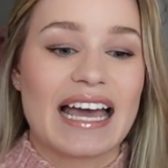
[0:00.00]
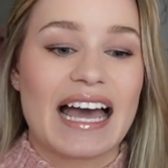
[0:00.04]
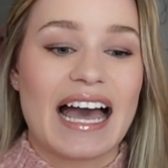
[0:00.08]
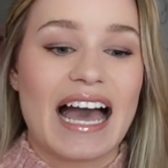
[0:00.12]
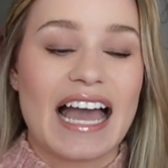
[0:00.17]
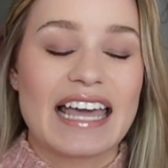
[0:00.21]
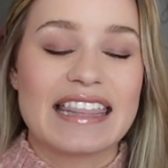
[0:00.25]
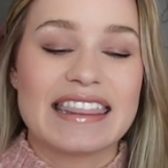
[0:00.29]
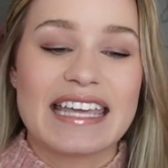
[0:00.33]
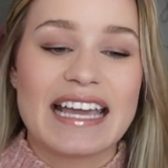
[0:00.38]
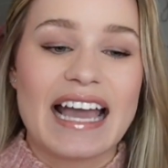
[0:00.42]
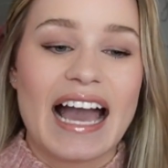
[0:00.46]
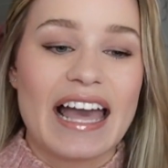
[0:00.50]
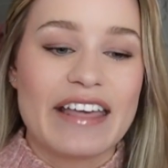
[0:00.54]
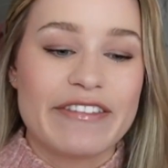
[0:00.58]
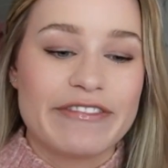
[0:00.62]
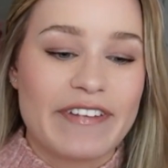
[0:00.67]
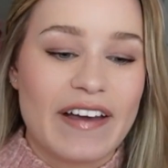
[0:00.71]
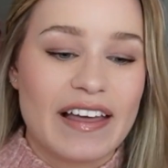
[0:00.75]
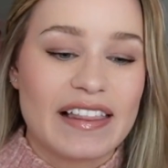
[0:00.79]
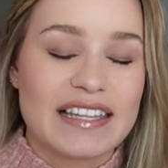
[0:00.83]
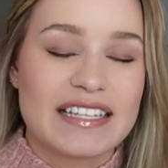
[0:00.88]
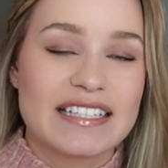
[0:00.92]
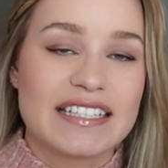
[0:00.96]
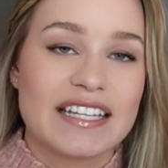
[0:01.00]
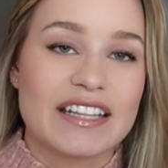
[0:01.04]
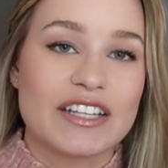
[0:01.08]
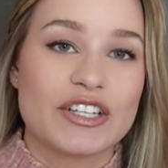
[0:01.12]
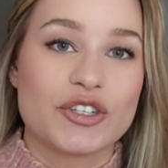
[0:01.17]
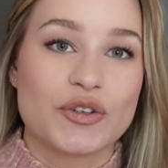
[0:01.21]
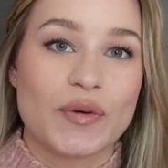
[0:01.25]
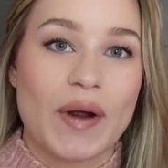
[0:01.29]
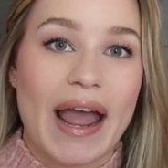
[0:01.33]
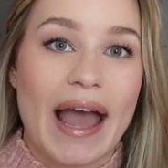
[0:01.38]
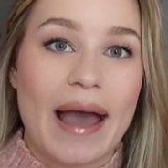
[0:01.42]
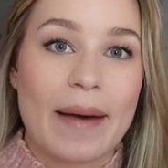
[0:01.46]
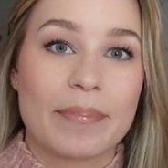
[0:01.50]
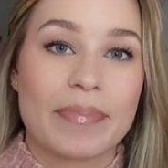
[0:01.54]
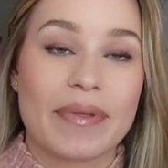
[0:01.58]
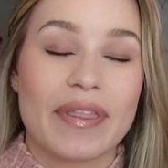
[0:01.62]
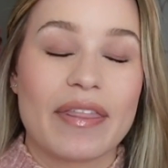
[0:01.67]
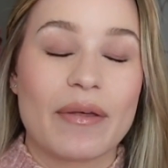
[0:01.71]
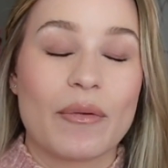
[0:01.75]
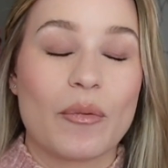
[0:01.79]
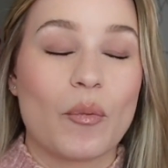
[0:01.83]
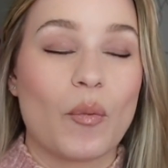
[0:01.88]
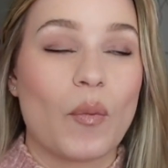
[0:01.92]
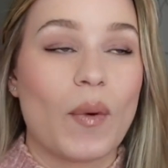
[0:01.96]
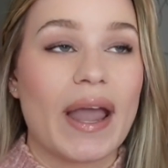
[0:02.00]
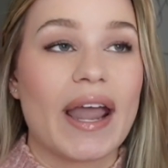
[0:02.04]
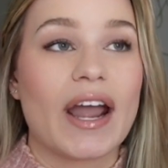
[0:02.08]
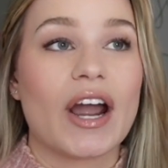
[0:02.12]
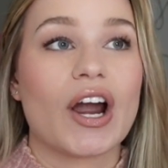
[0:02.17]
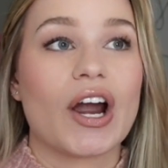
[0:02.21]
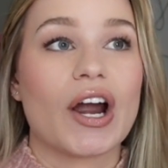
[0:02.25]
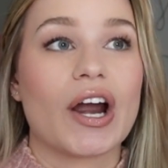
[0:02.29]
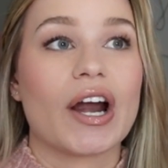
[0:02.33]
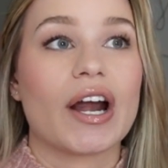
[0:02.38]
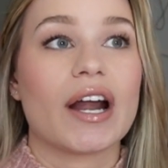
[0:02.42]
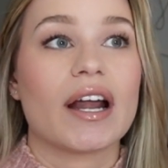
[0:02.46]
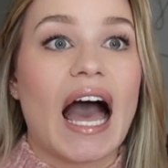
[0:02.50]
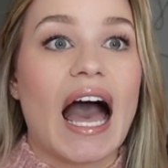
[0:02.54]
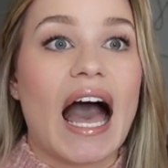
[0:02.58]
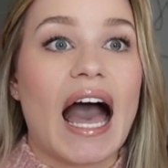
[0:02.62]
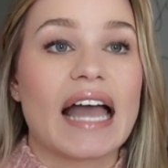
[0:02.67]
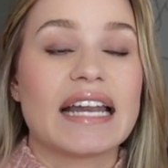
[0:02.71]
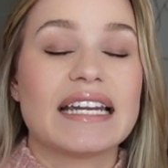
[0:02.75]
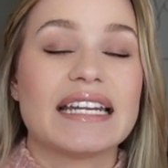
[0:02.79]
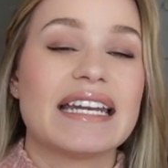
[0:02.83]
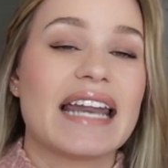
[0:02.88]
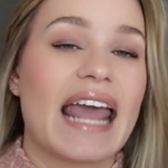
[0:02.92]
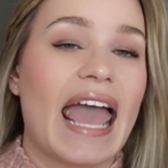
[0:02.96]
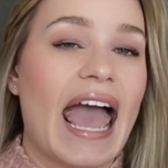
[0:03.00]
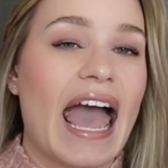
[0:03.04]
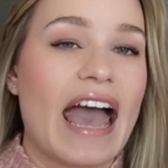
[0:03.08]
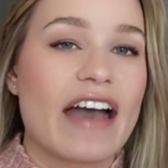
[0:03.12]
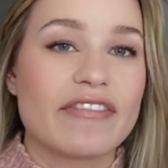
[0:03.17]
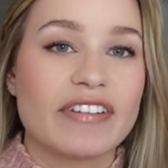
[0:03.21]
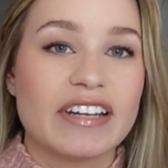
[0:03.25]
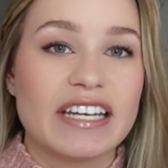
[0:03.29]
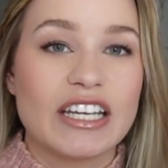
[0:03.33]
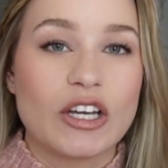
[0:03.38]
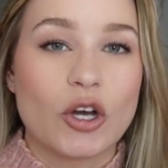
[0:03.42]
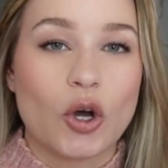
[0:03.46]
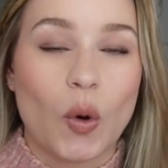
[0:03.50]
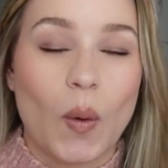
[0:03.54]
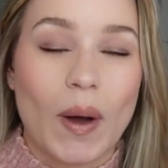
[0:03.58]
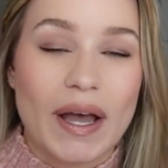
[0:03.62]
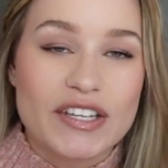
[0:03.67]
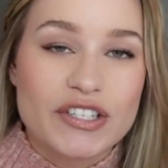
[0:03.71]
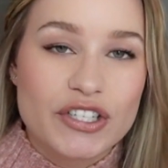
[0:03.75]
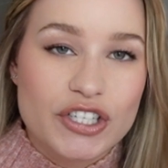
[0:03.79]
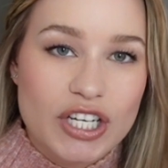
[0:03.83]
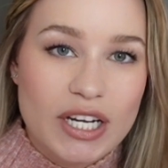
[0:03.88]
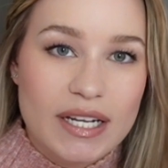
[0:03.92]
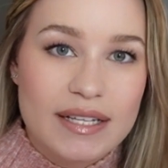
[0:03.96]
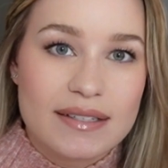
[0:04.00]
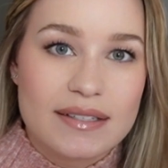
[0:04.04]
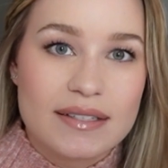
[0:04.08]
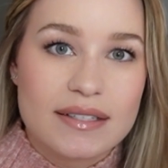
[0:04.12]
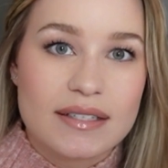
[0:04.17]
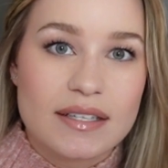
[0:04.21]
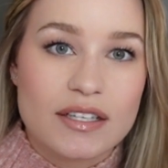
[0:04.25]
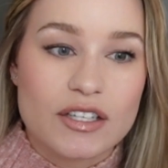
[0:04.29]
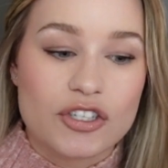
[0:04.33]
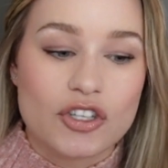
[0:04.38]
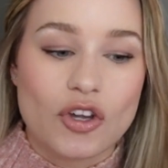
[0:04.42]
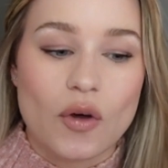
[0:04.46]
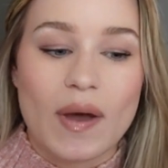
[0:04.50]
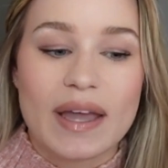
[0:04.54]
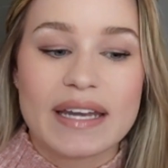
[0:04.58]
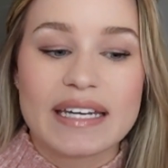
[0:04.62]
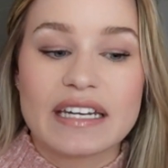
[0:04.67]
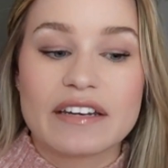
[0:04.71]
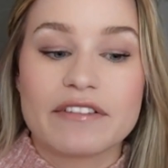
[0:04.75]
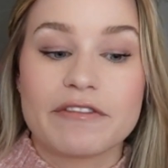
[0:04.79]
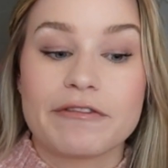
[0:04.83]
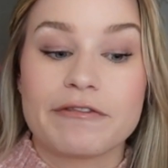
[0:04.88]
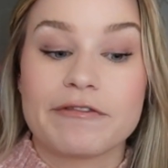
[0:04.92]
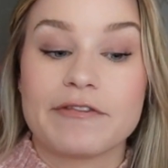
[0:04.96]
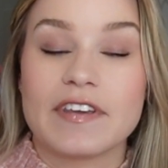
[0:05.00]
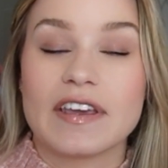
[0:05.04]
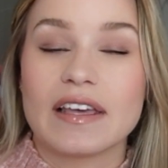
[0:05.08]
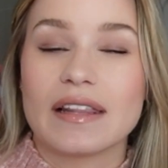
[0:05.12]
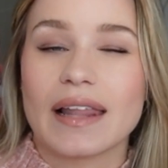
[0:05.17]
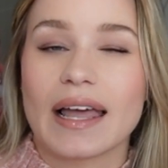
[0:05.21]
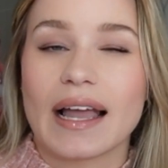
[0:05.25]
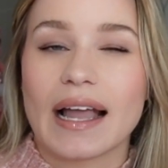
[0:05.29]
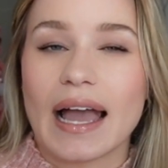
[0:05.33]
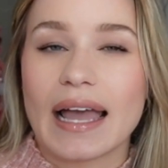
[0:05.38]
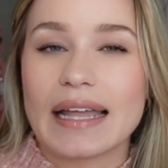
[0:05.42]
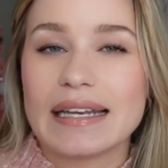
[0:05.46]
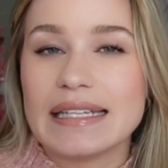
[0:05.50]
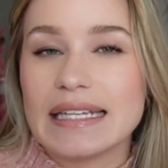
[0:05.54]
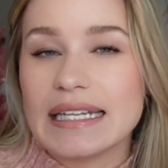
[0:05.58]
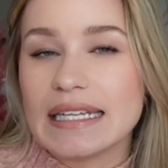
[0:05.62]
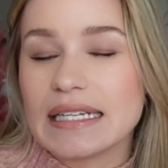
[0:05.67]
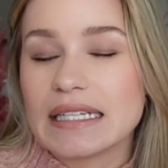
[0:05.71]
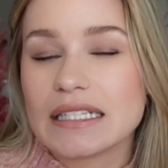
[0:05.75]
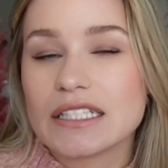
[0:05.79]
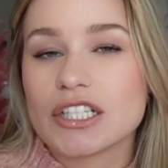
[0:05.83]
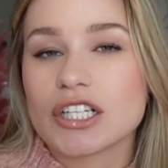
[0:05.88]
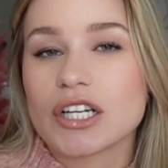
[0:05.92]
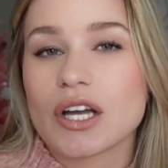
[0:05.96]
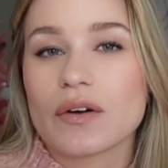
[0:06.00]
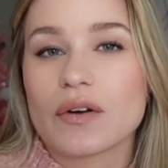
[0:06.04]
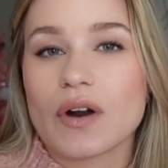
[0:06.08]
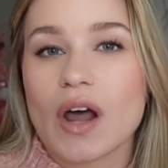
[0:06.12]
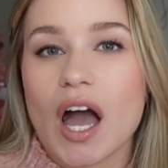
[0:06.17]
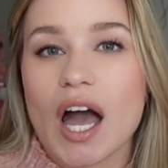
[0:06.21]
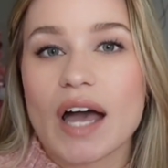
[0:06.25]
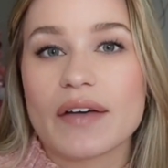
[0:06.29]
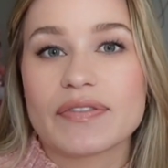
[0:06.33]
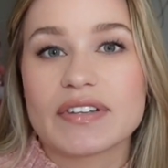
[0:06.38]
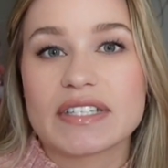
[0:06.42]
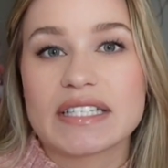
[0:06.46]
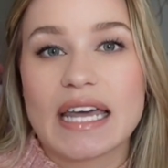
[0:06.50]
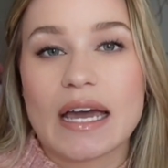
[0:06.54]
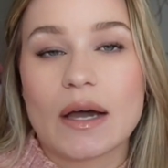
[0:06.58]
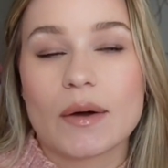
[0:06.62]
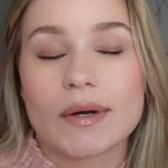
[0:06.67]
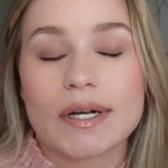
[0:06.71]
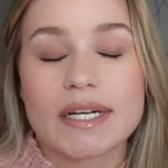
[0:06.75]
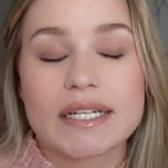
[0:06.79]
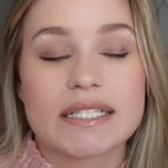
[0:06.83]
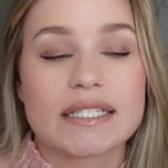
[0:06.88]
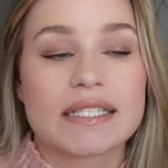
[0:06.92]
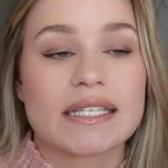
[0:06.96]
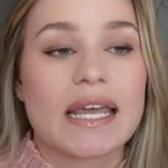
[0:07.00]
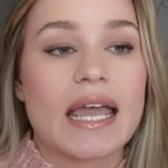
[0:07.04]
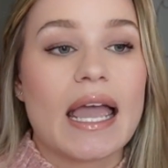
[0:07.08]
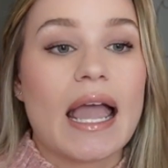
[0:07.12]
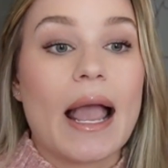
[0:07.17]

I think I fell into the trap where I didn't have any questions, so I didn't feel like I needed to go to office hours.